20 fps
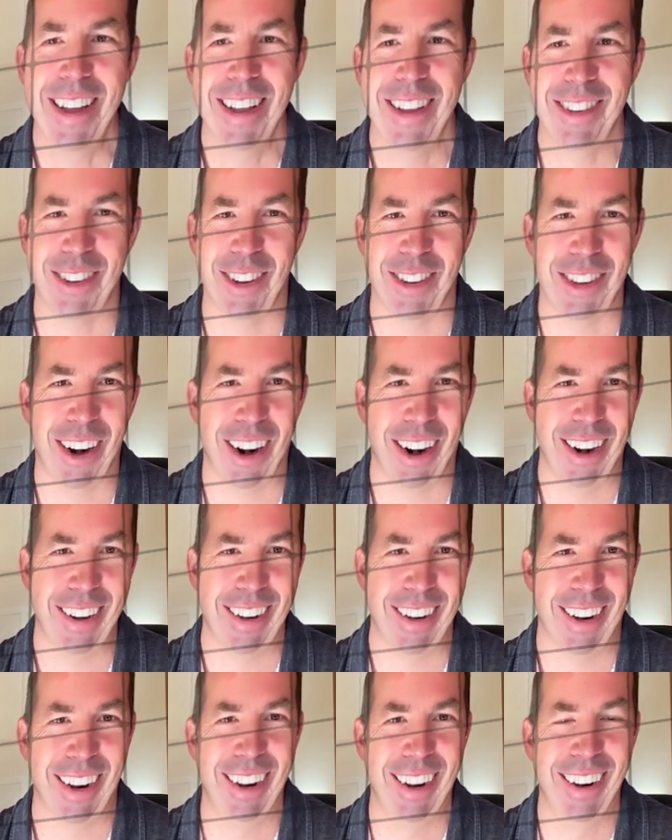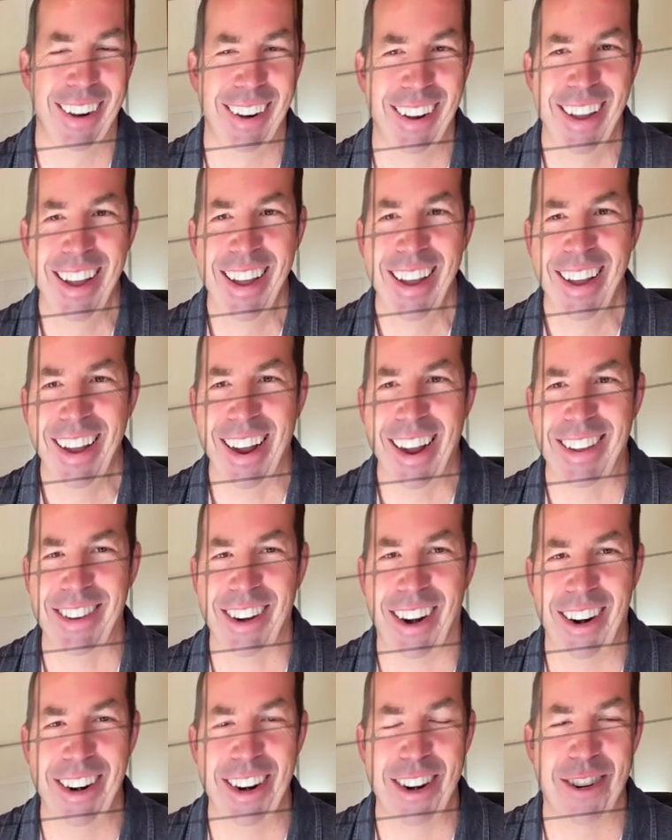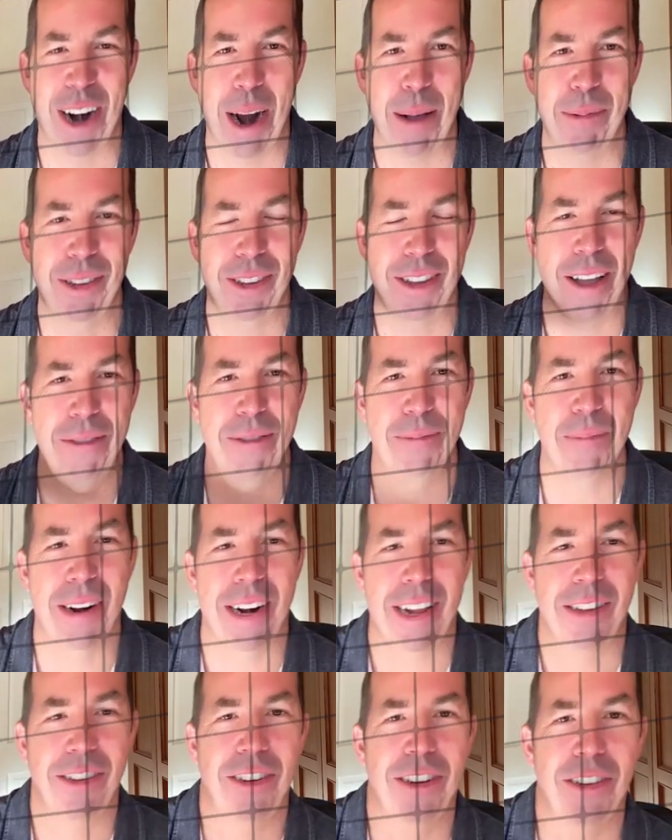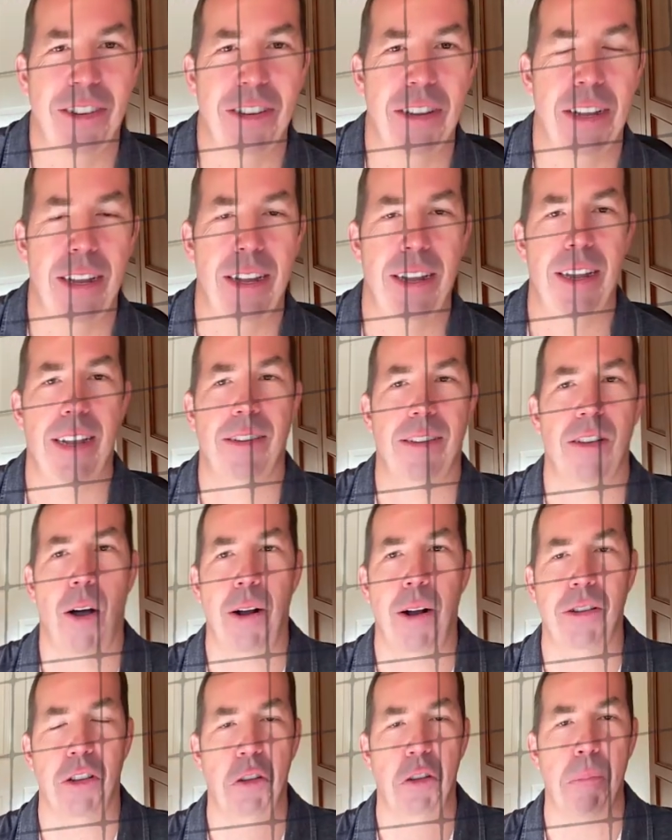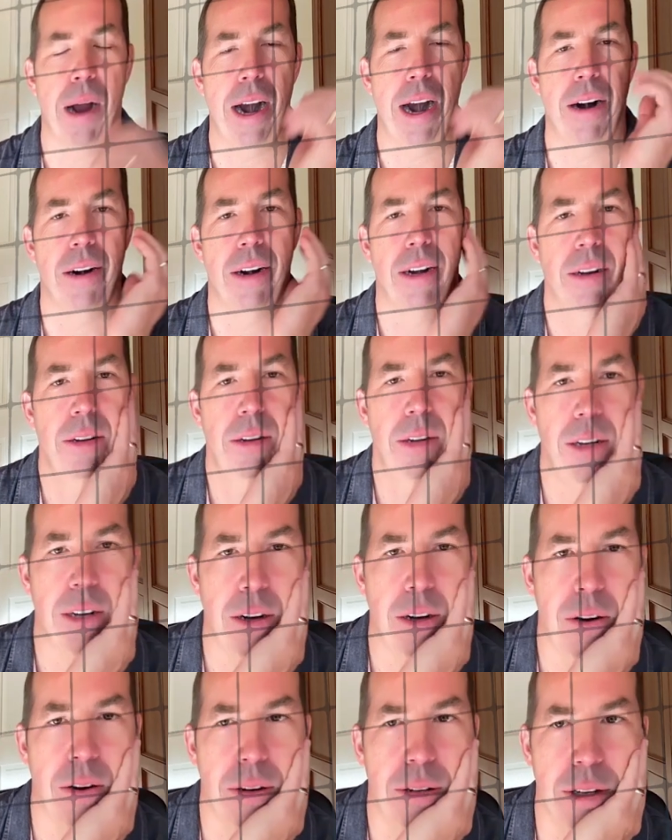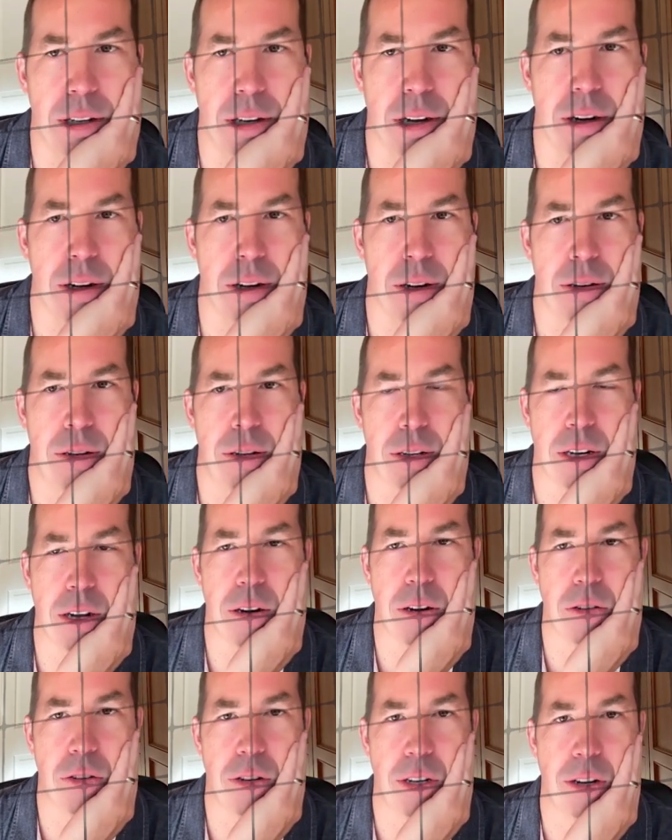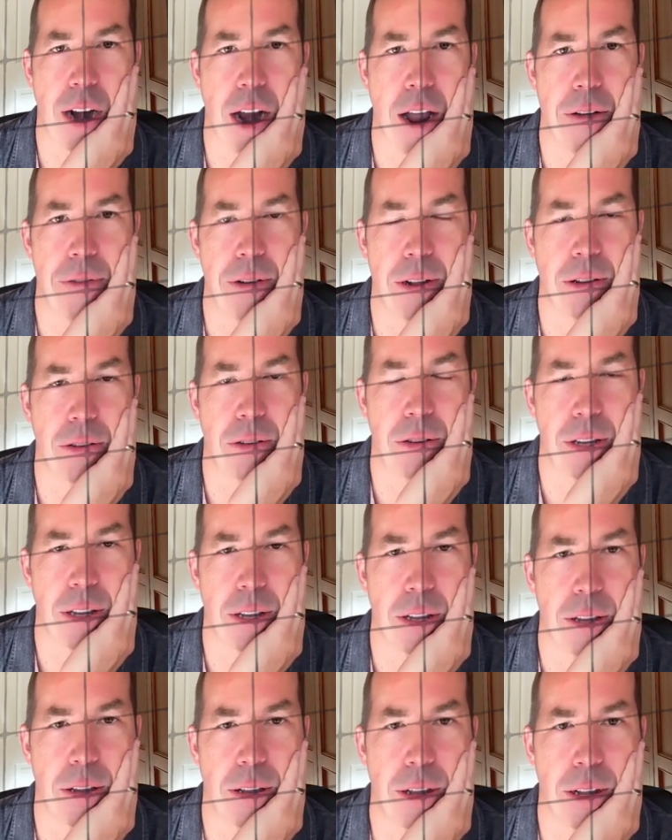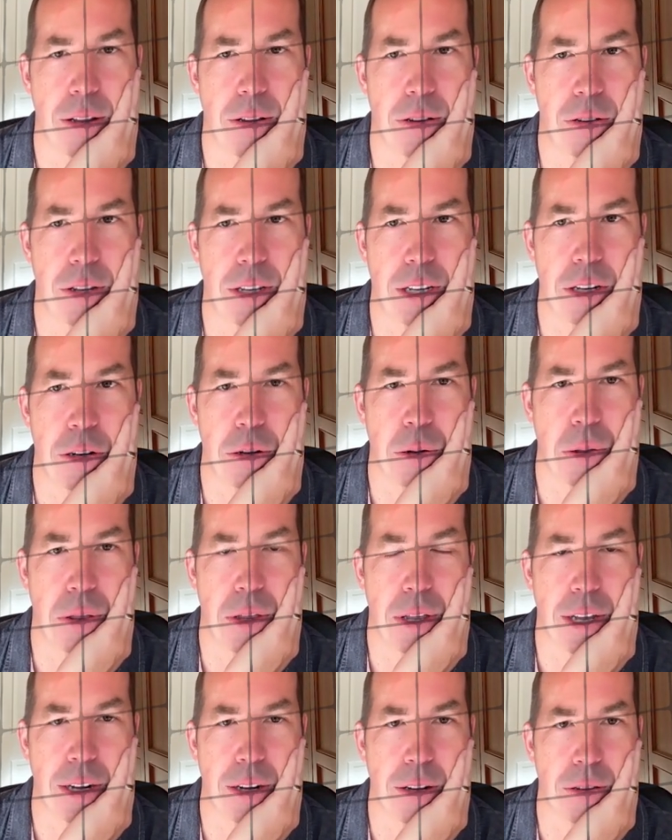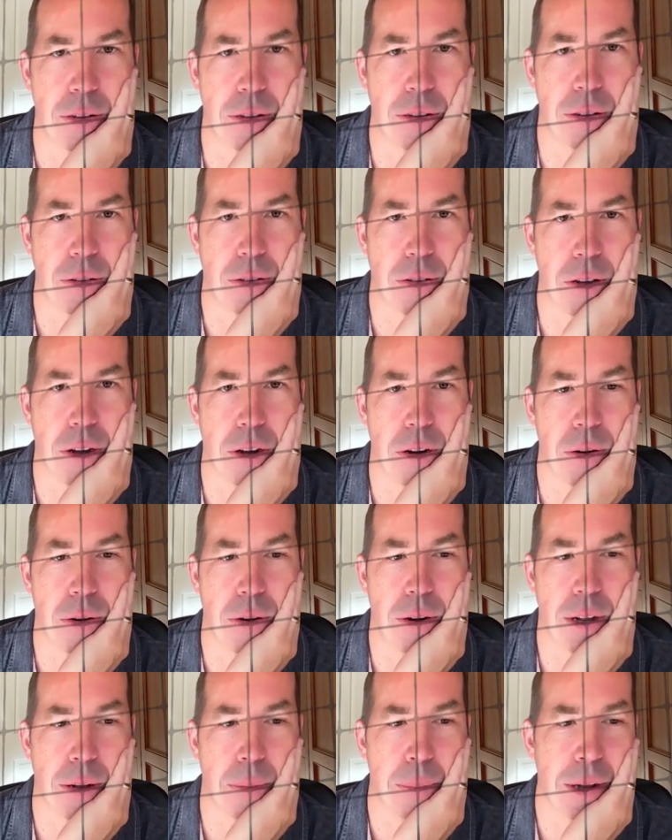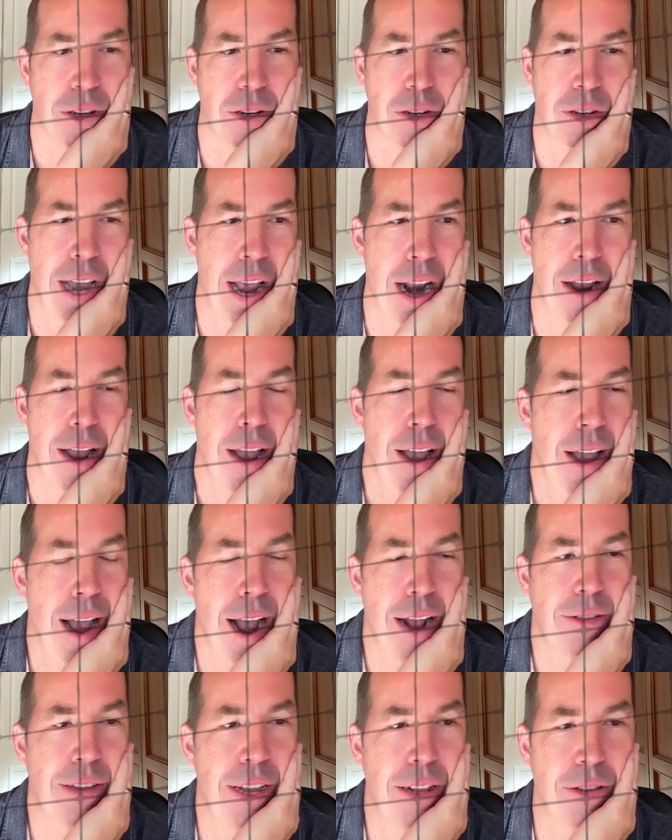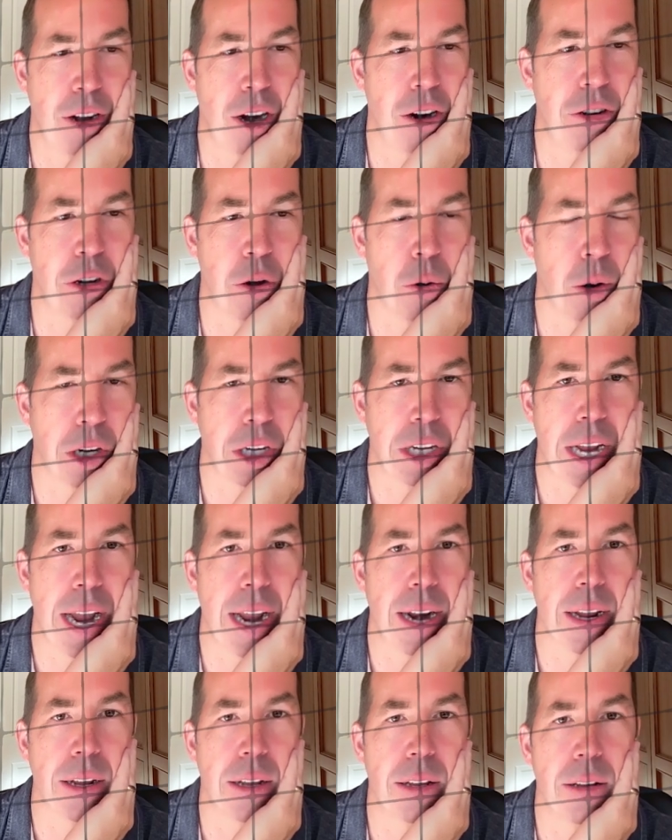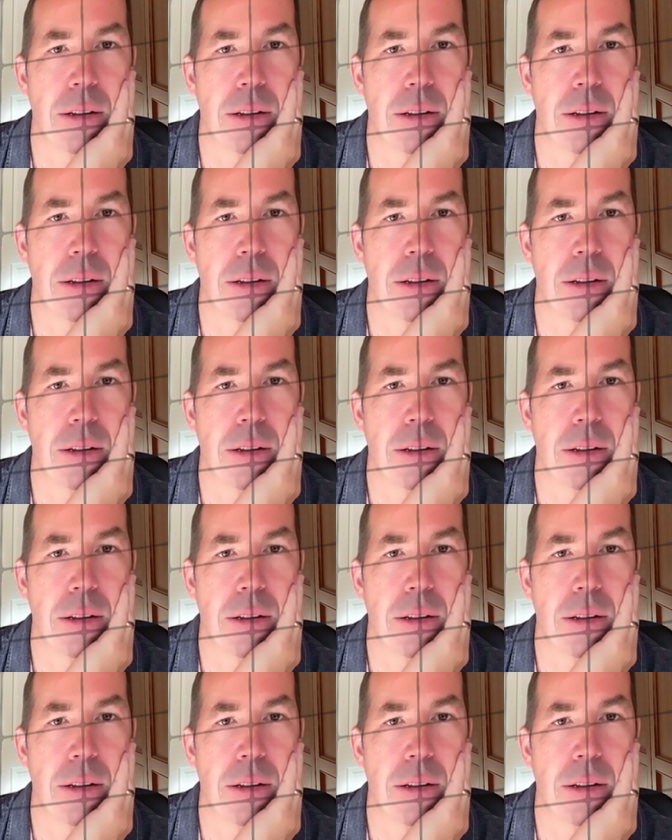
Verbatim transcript: so it's hard to it's hard to drop stuff, but it's just it's always inspiring, you know, to go to to go to SIGGRAPH and see and see new things. And so um, it's just kind of I'd say it's largely organic,